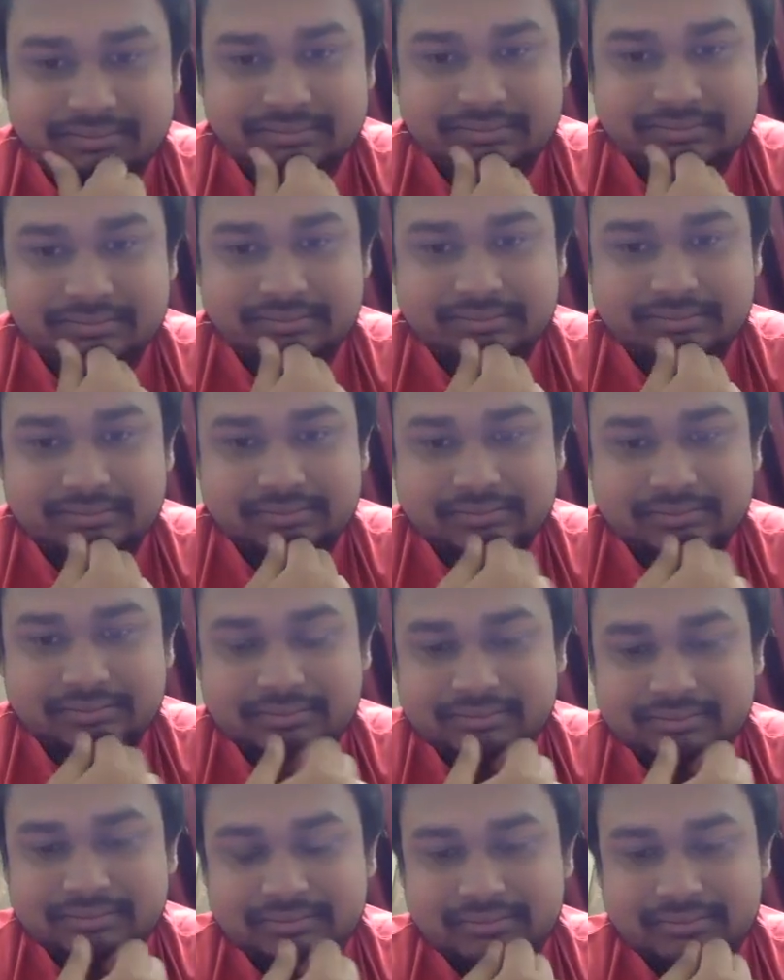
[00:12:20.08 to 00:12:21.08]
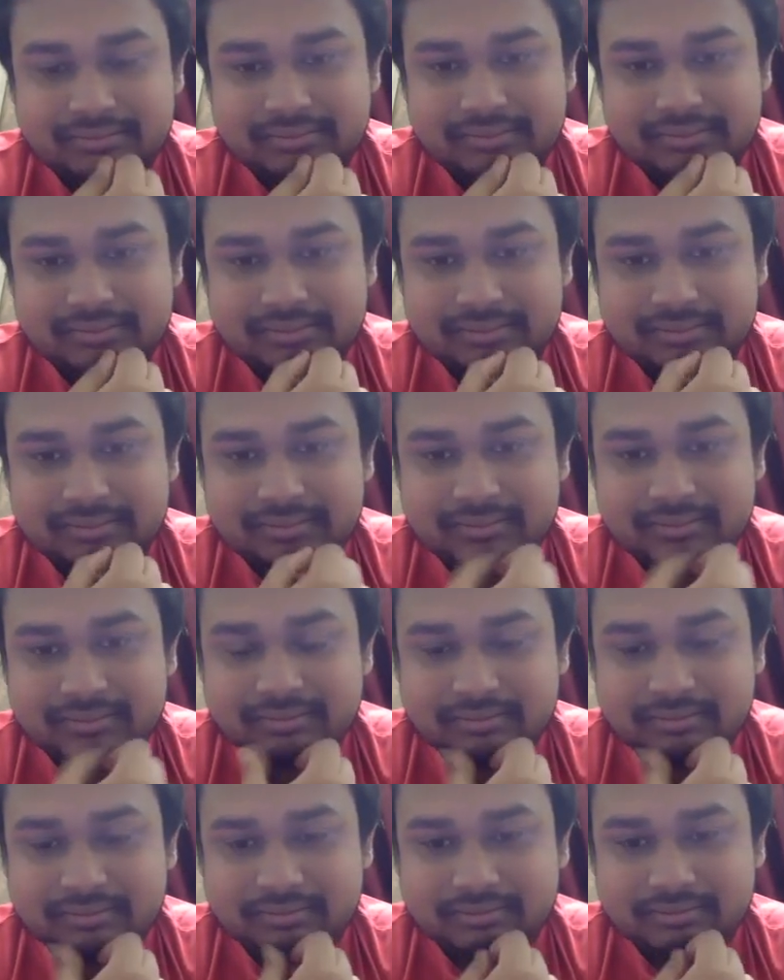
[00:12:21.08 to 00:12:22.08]

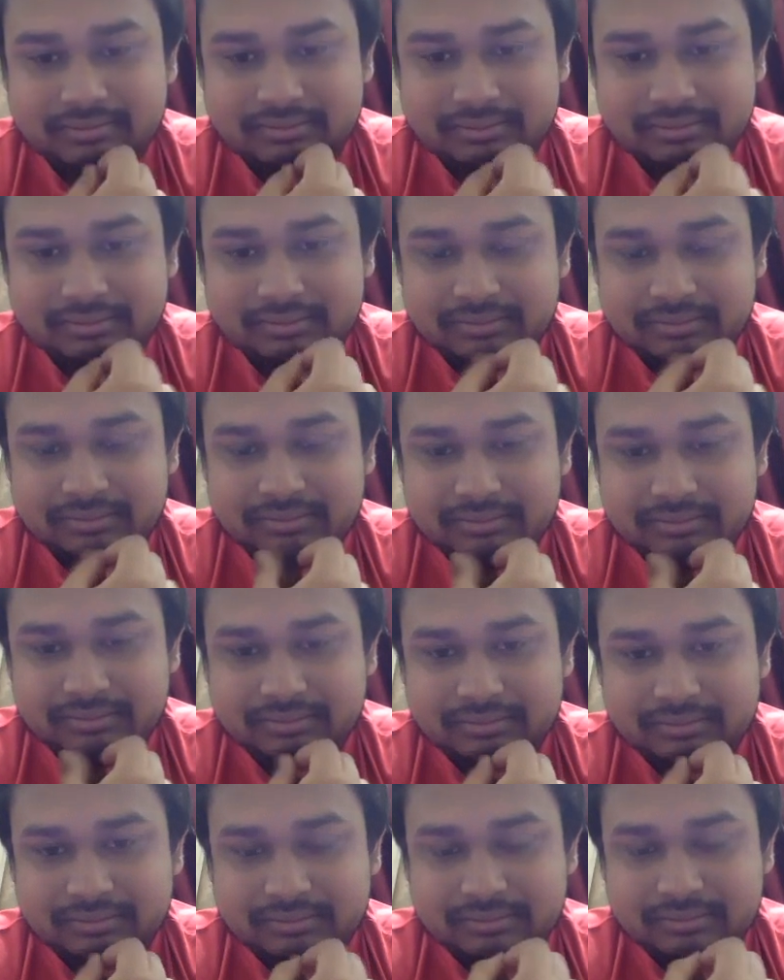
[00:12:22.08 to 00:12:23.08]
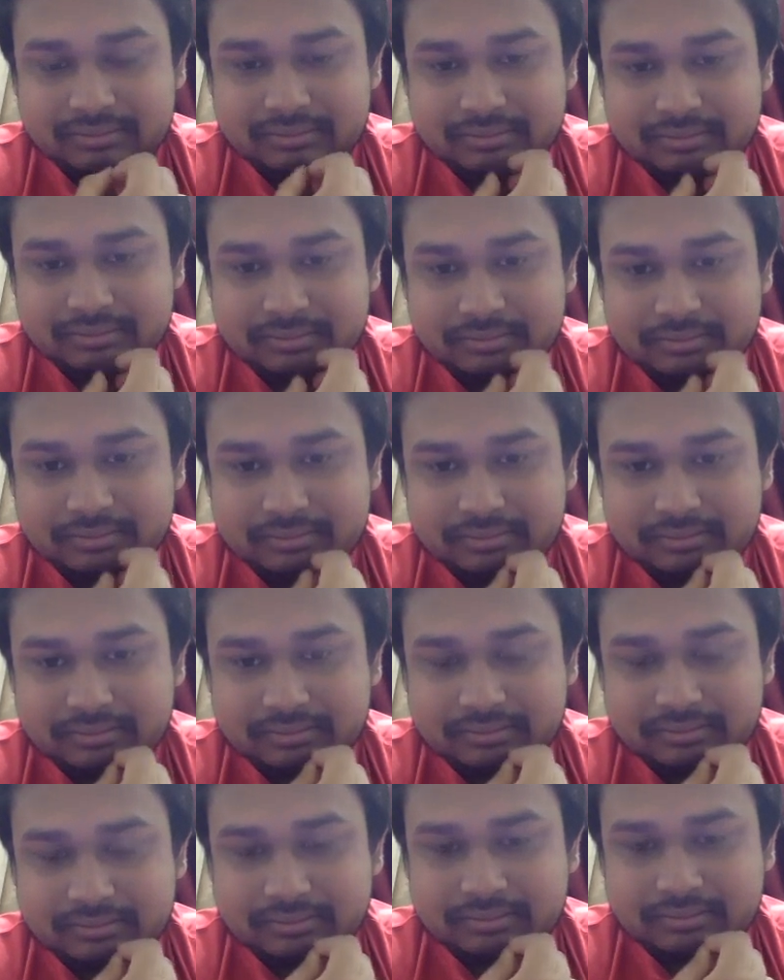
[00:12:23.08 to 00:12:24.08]

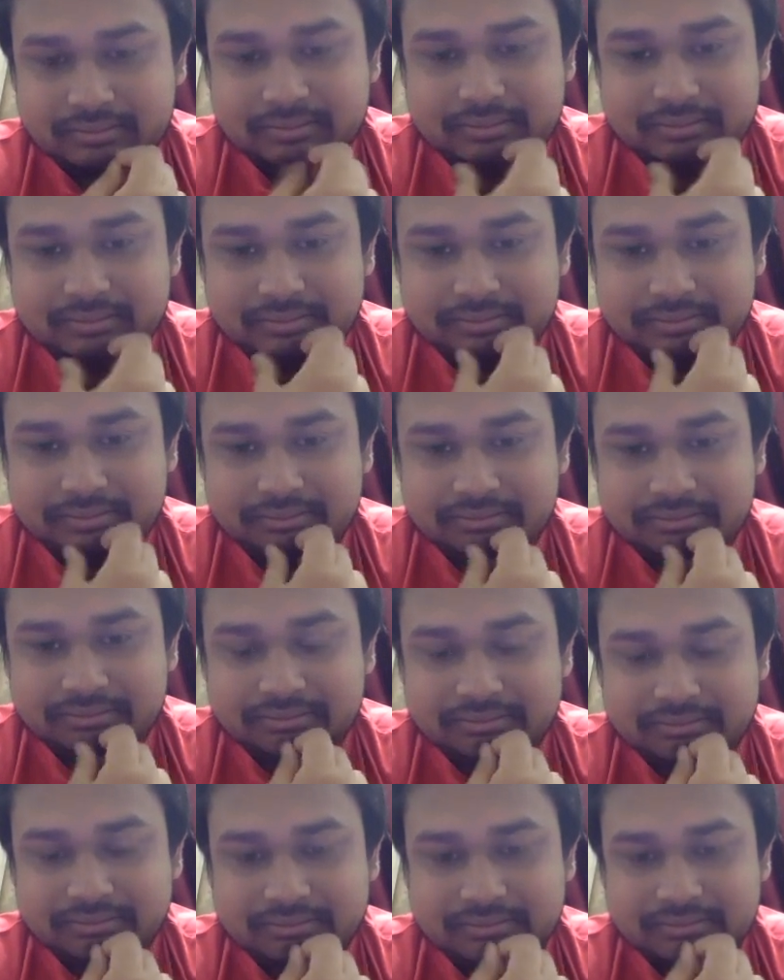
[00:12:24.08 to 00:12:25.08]
(silent)